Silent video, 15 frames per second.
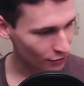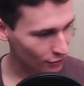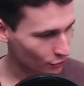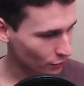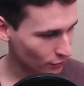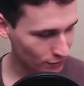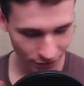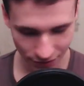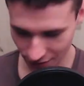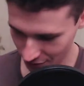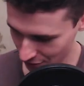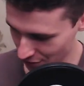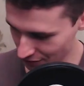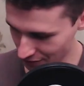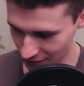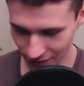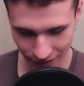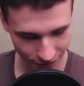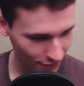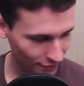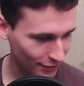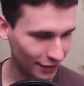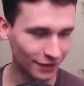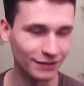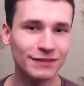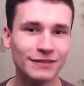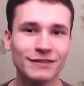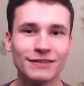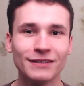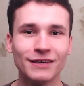those, this and
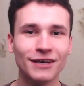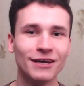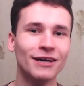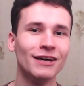uh,